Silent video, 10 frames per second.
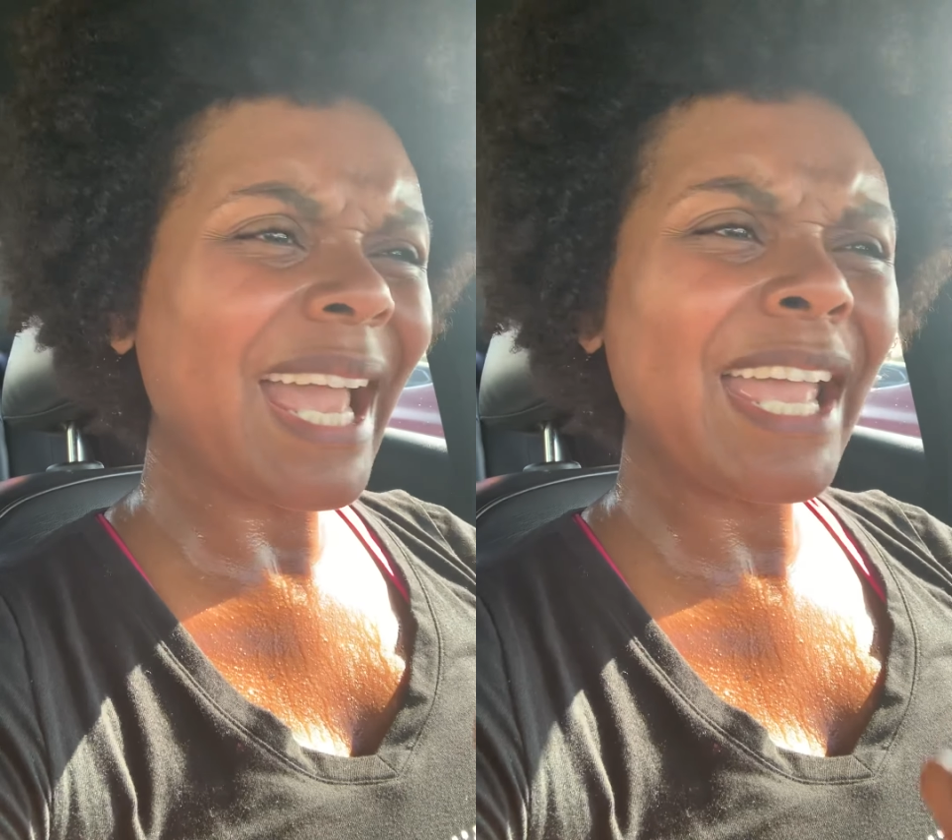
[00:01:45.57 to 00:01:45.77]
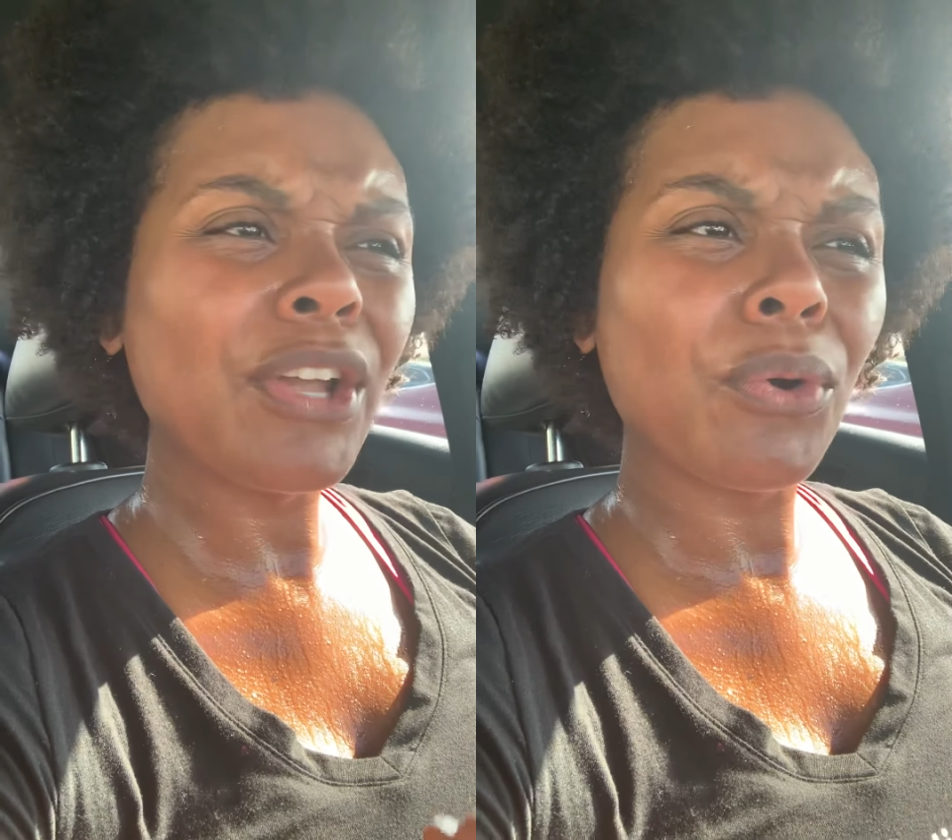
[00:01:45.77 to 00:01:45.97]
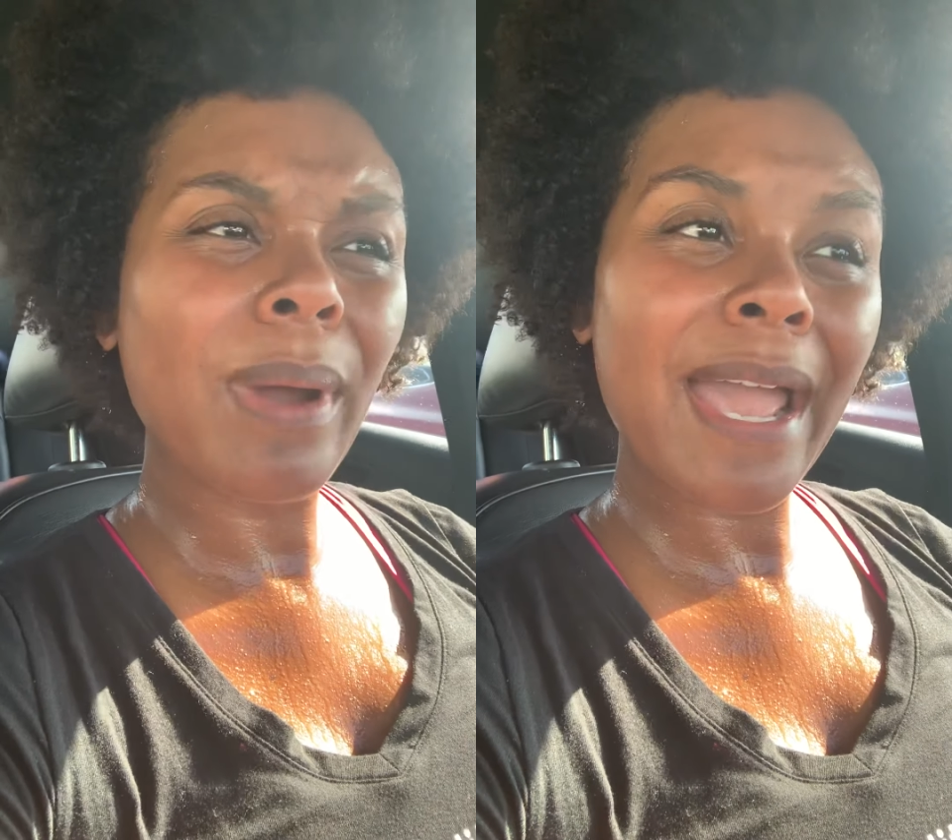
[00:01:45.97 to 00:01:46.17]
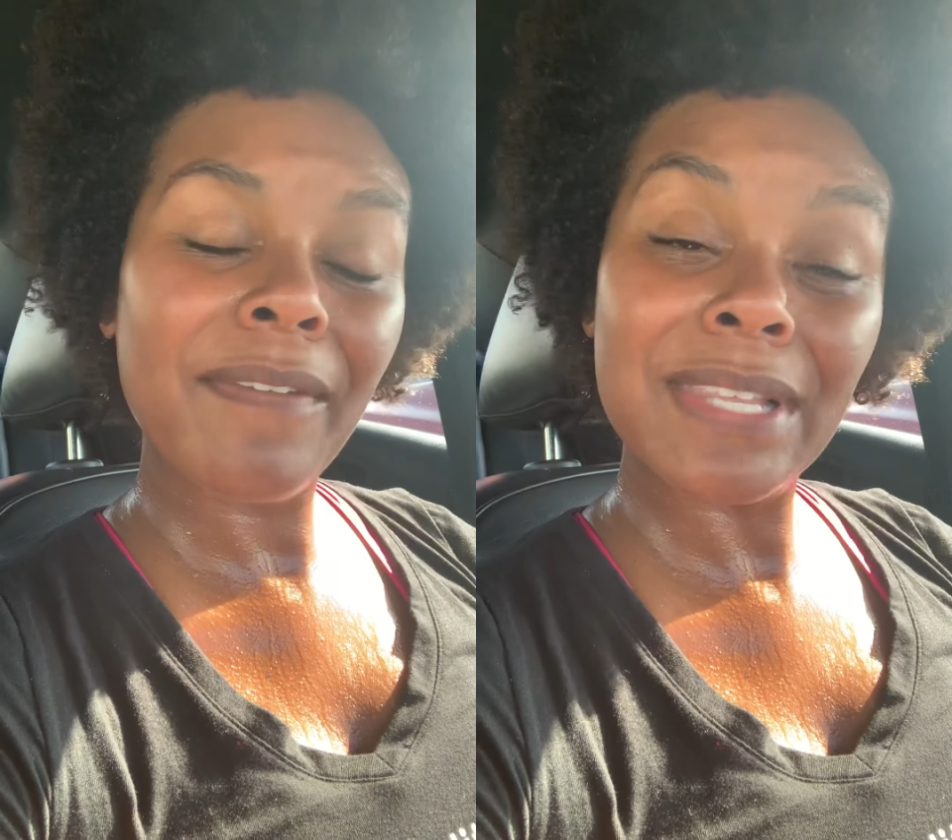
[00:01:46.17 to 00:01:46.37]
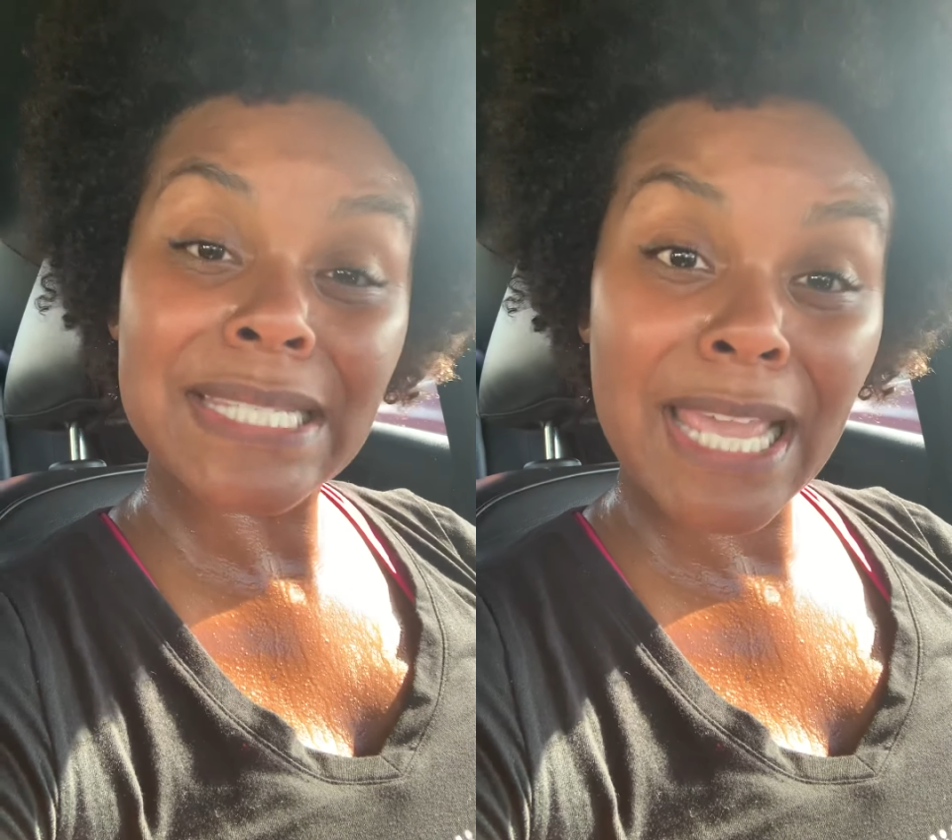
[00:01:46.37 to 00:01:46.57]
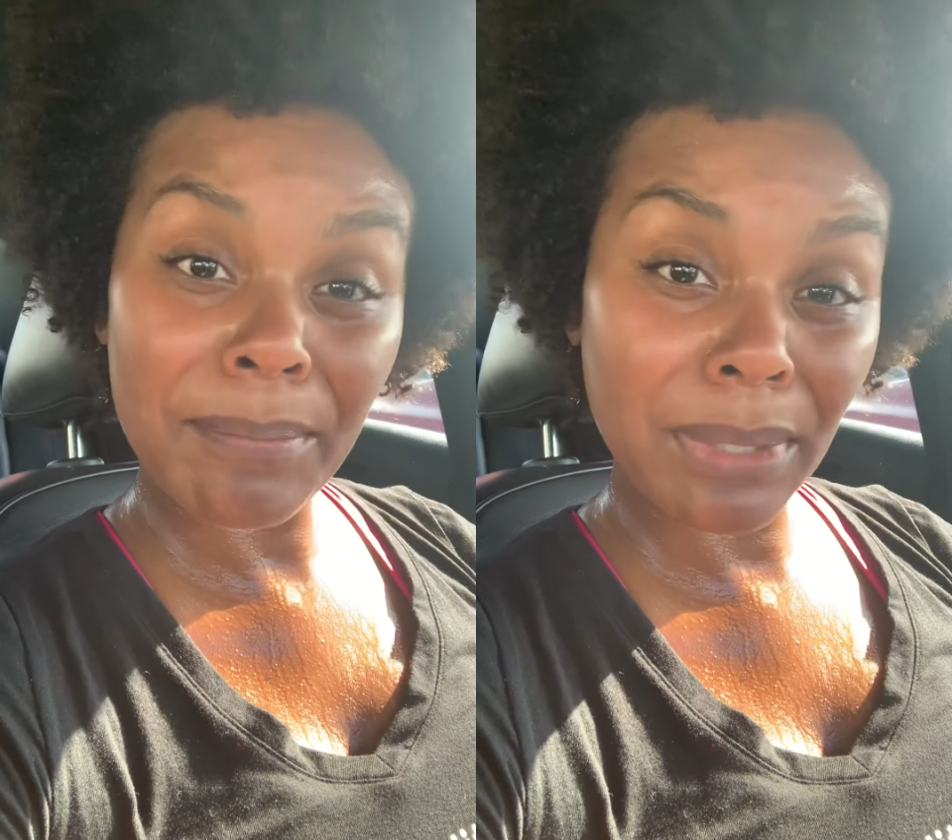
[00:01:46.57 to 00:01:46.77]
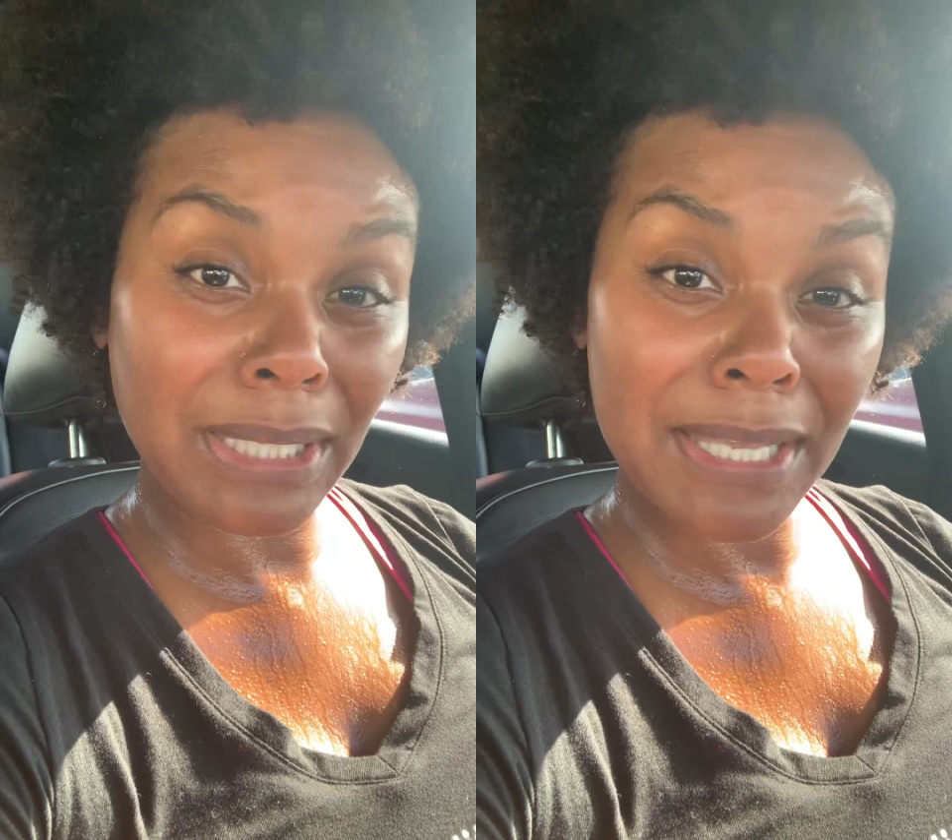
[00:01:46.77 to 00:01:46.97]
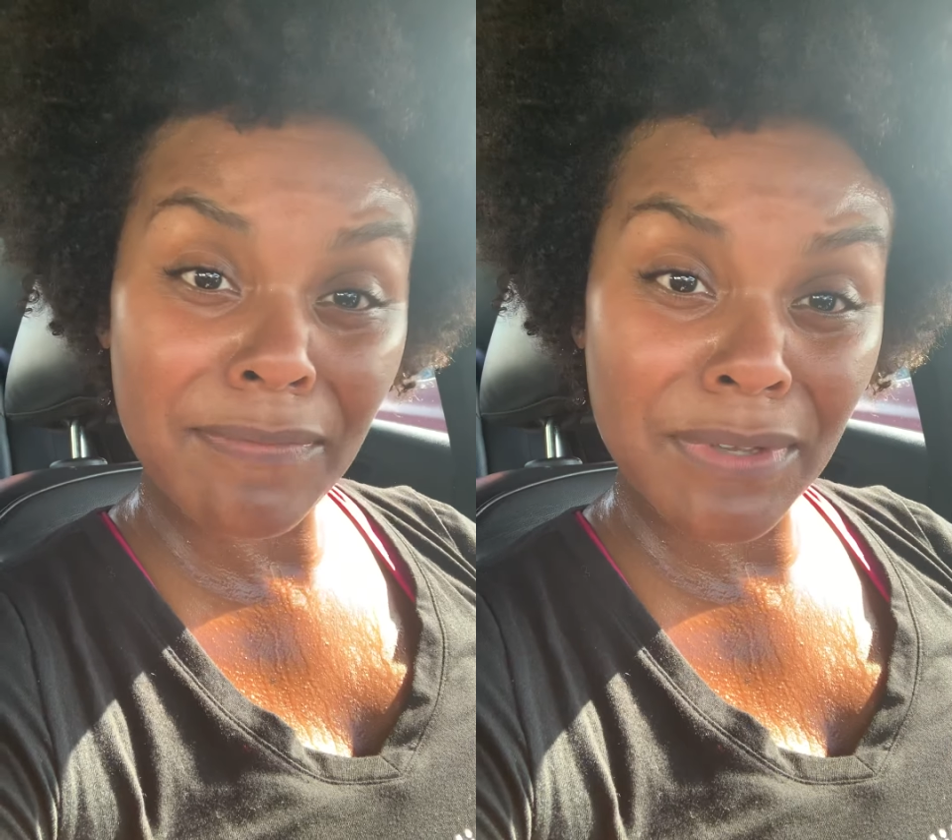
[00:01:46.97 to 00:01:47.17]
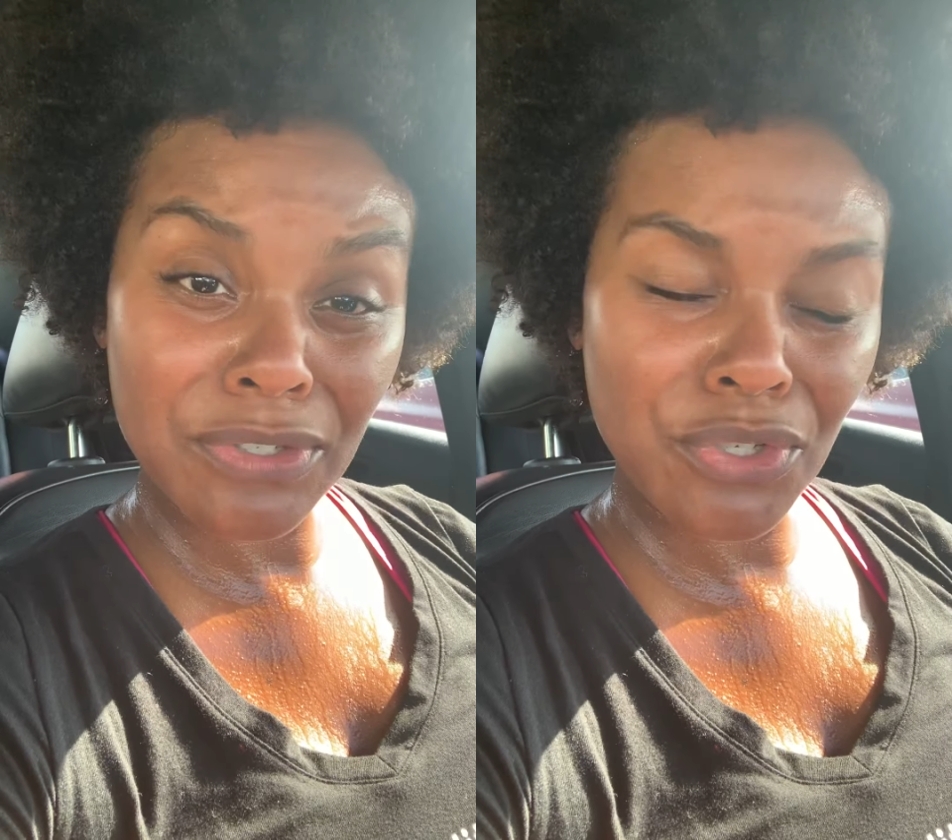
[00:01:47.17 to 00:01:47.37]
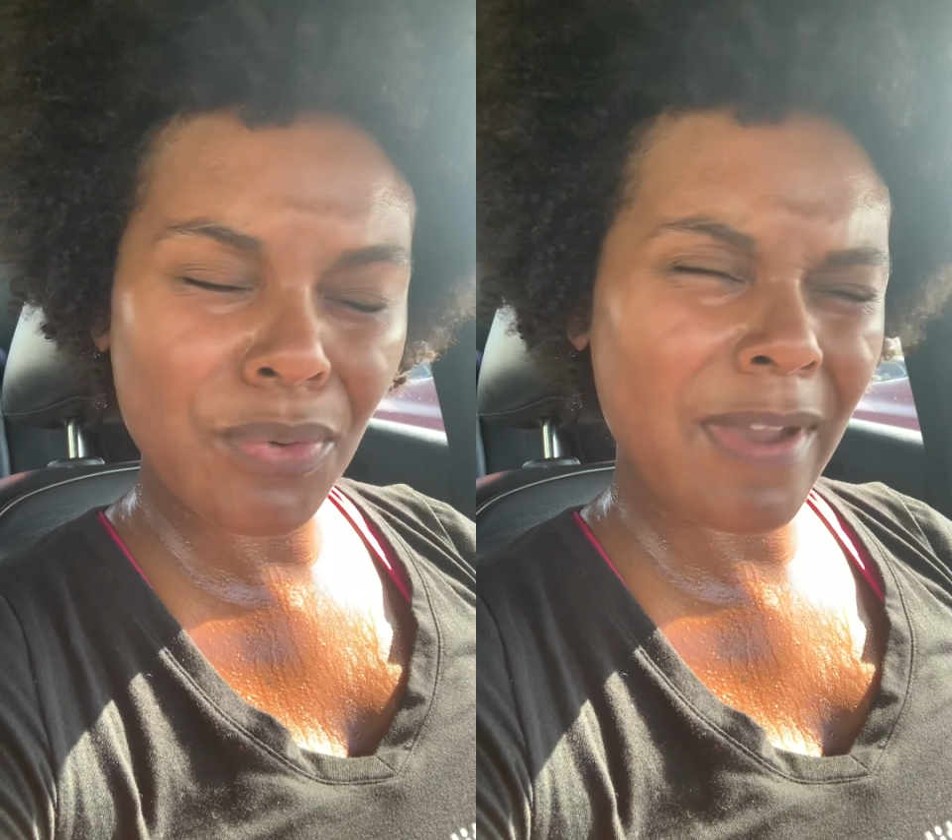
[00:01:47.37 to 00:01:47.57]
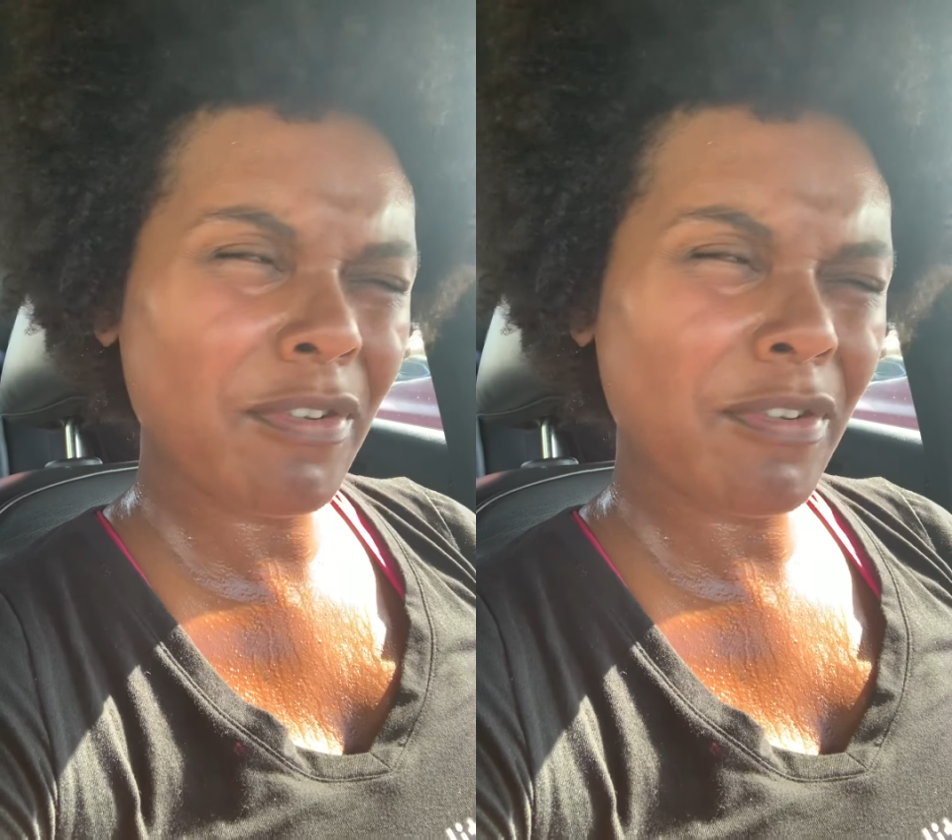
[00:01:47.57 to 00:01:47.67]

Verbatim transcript: ain't going to have the same belief as you.